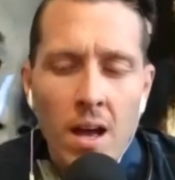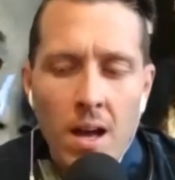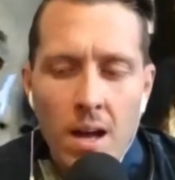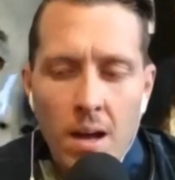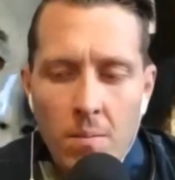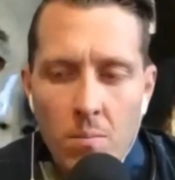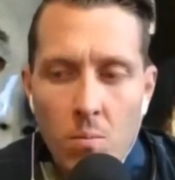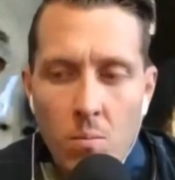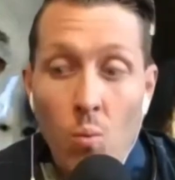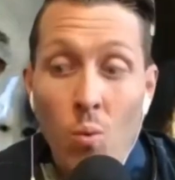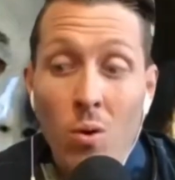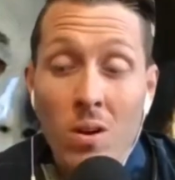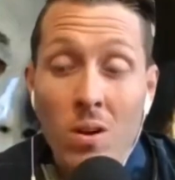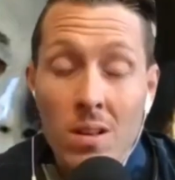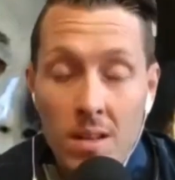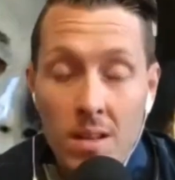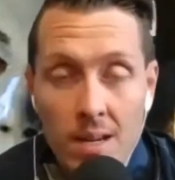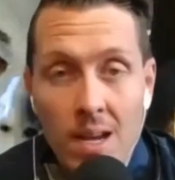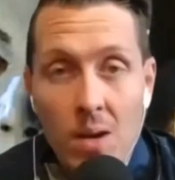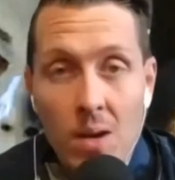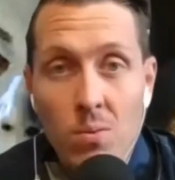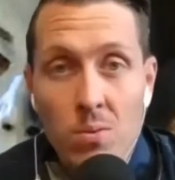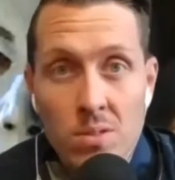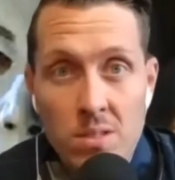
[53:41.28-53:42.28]
One
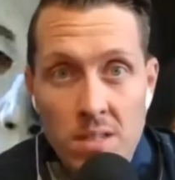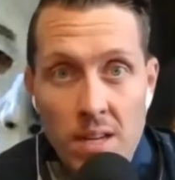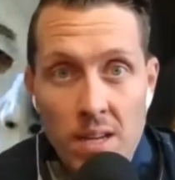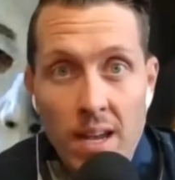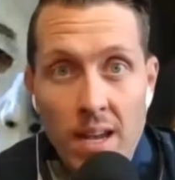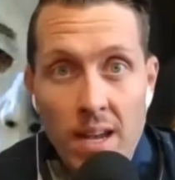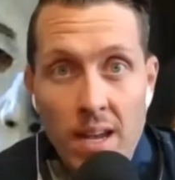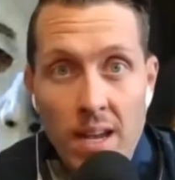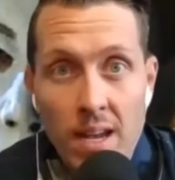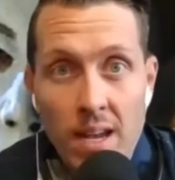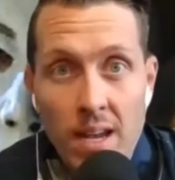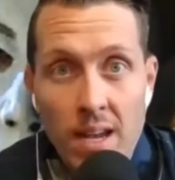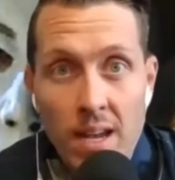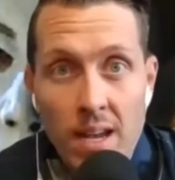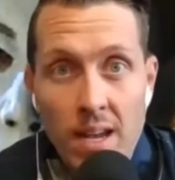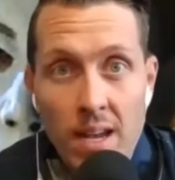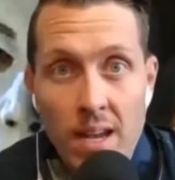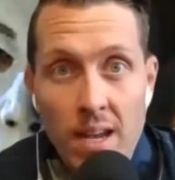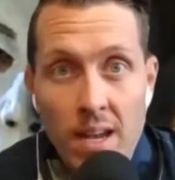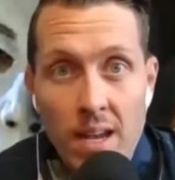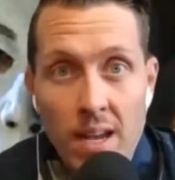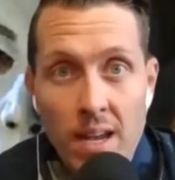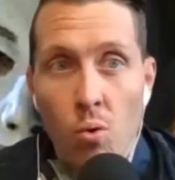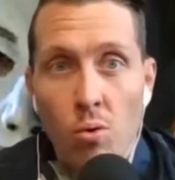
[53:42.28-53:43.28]
thing I will say, the
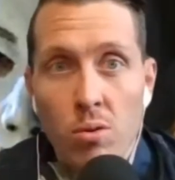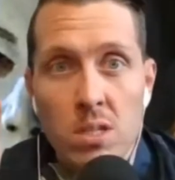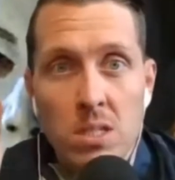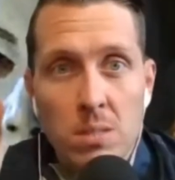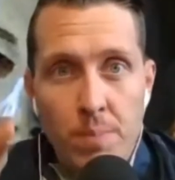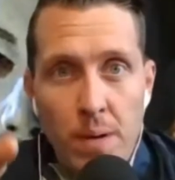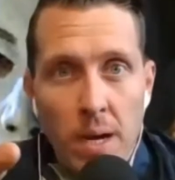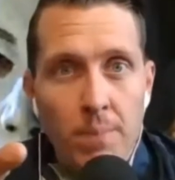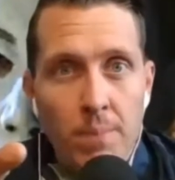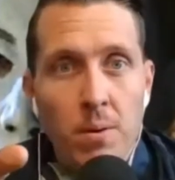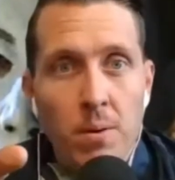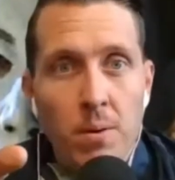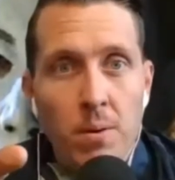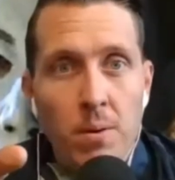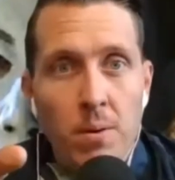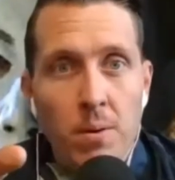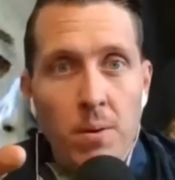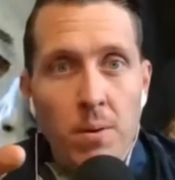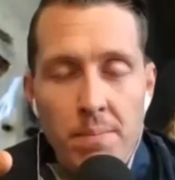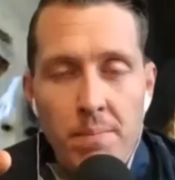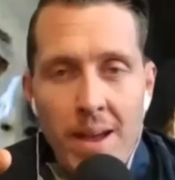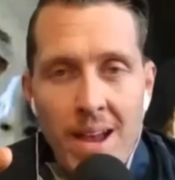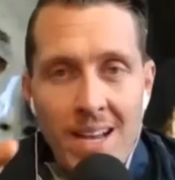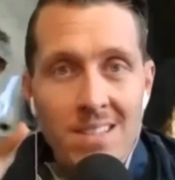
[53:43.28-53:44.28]
orange paper
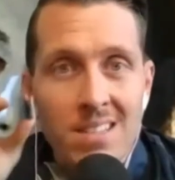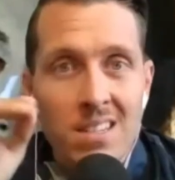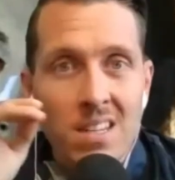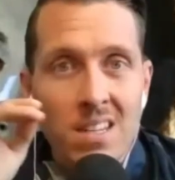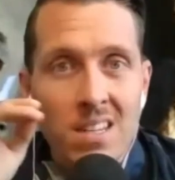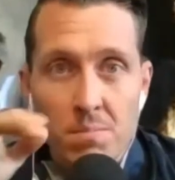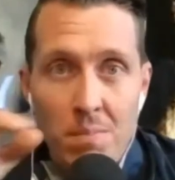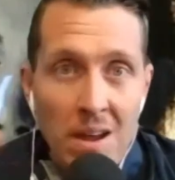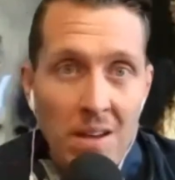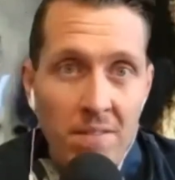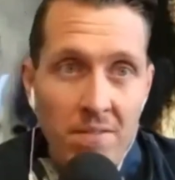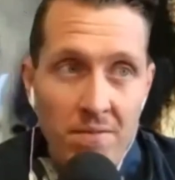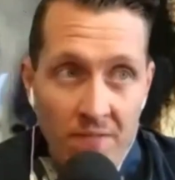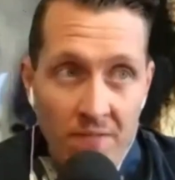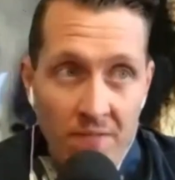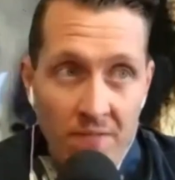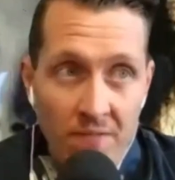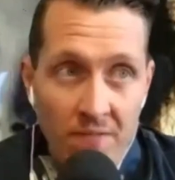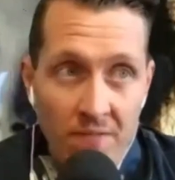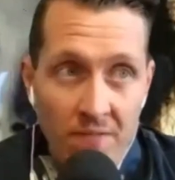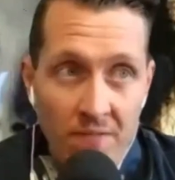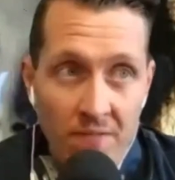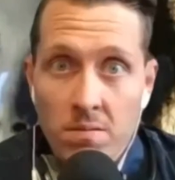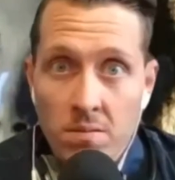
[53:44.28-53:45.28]
mache mask is my
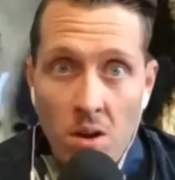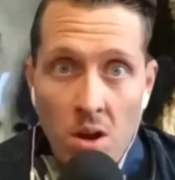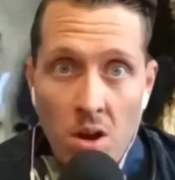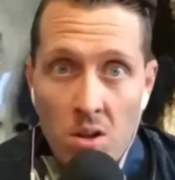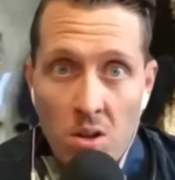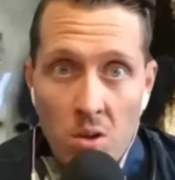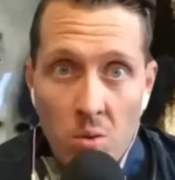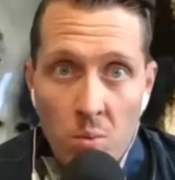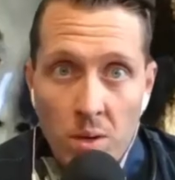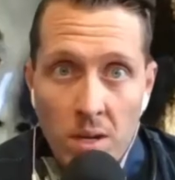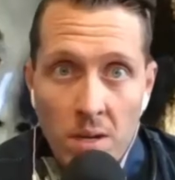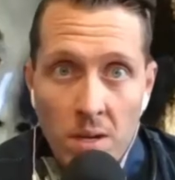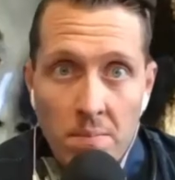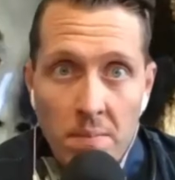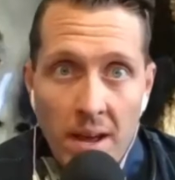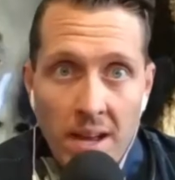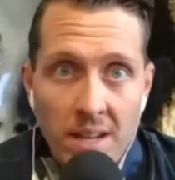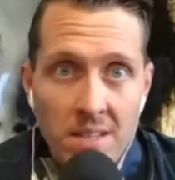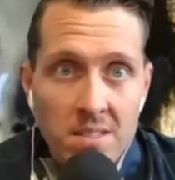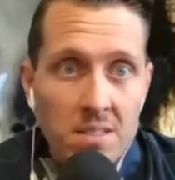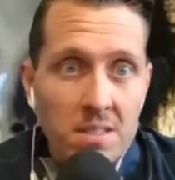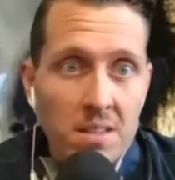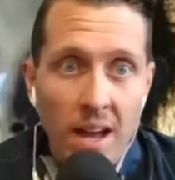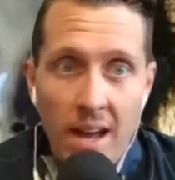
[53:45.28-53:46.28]
favorite Halloween
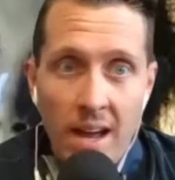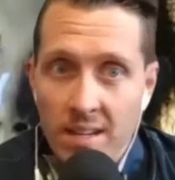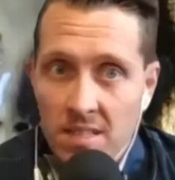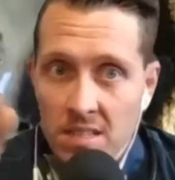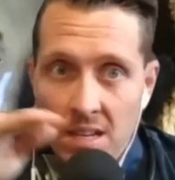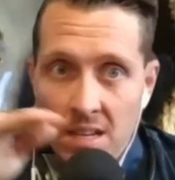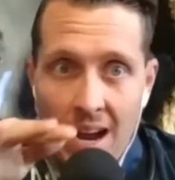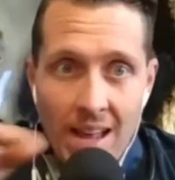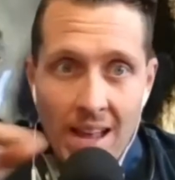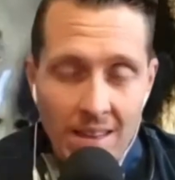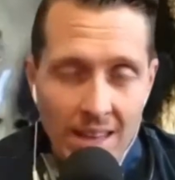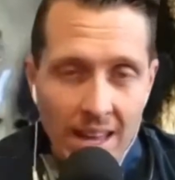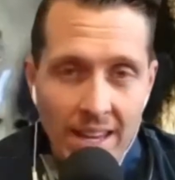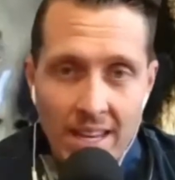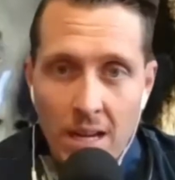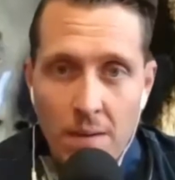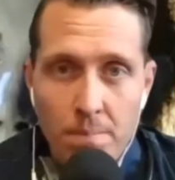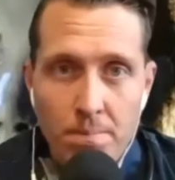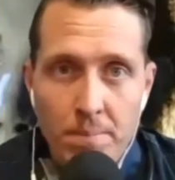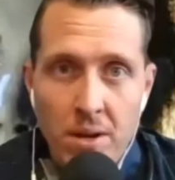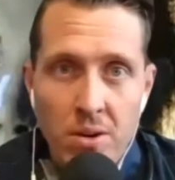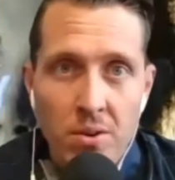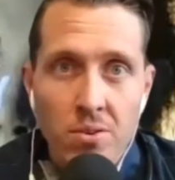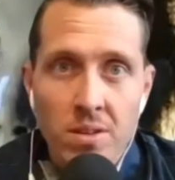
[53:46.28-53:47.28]
mask. I like
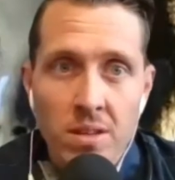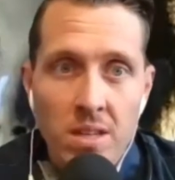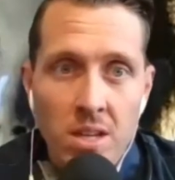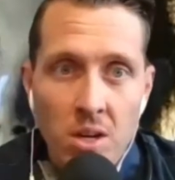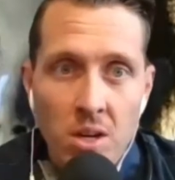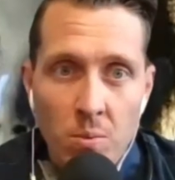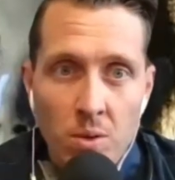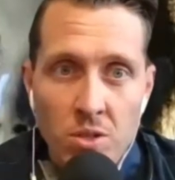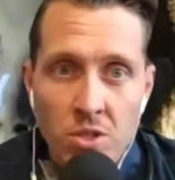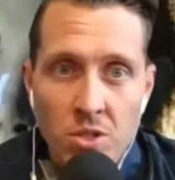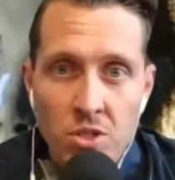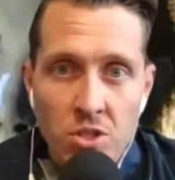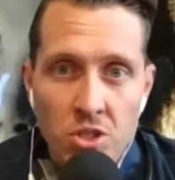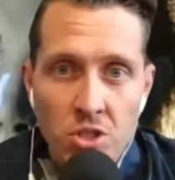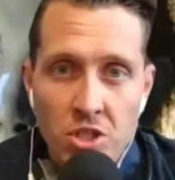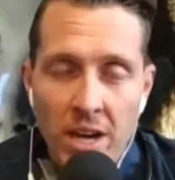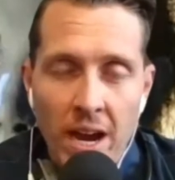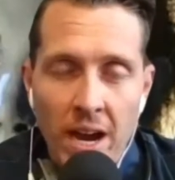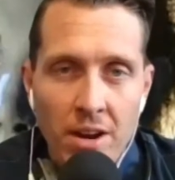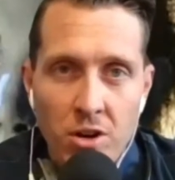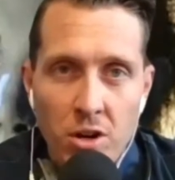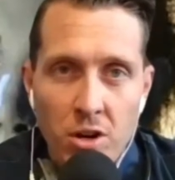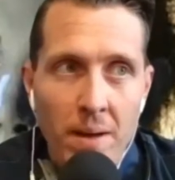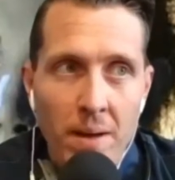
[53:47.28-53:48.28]
it better than the original
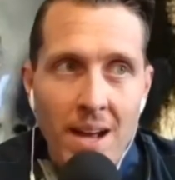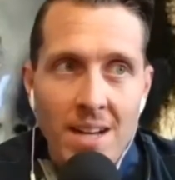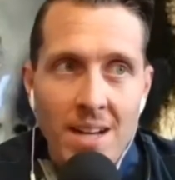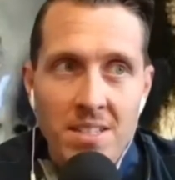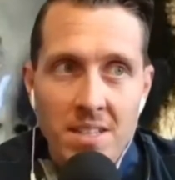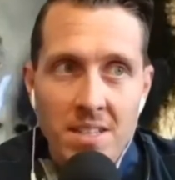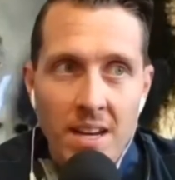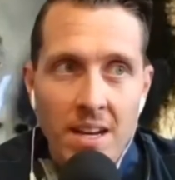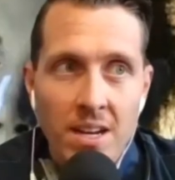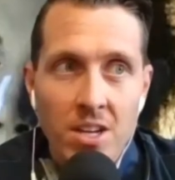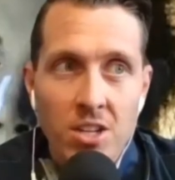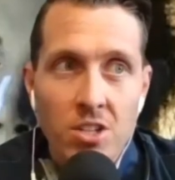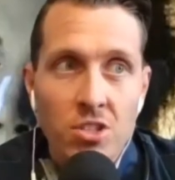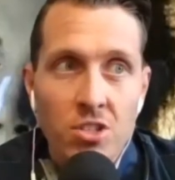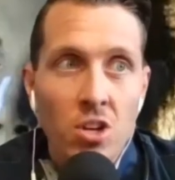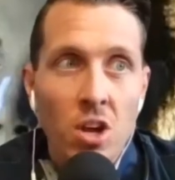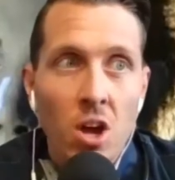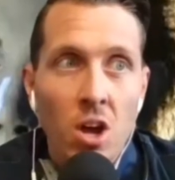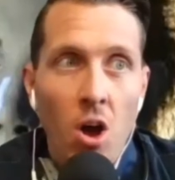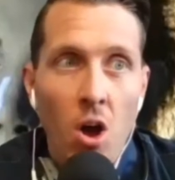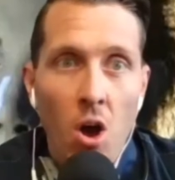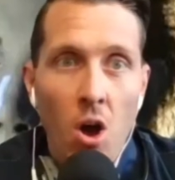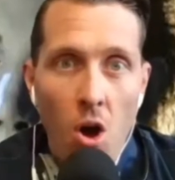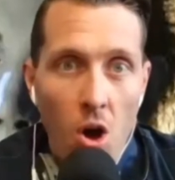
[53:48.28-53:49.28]
Shatner mask. It is
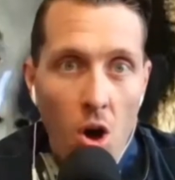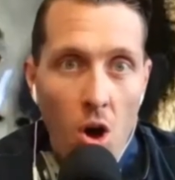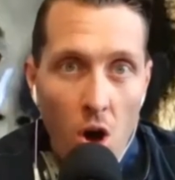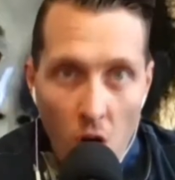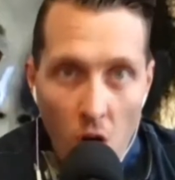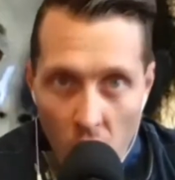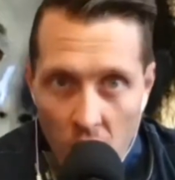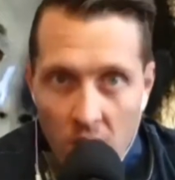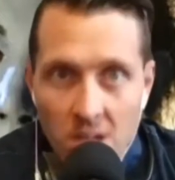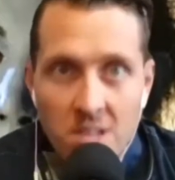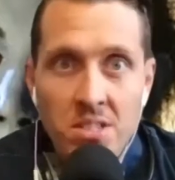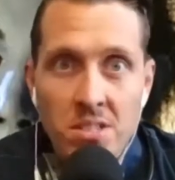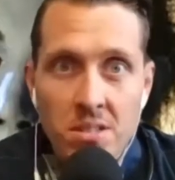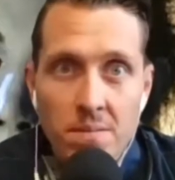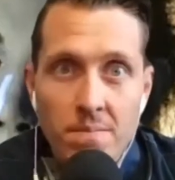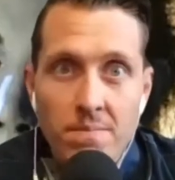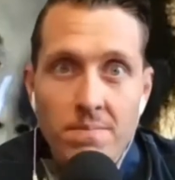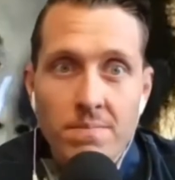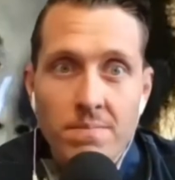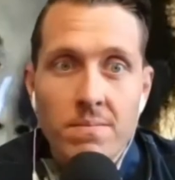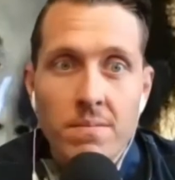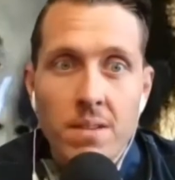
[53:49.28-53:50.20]
awesome.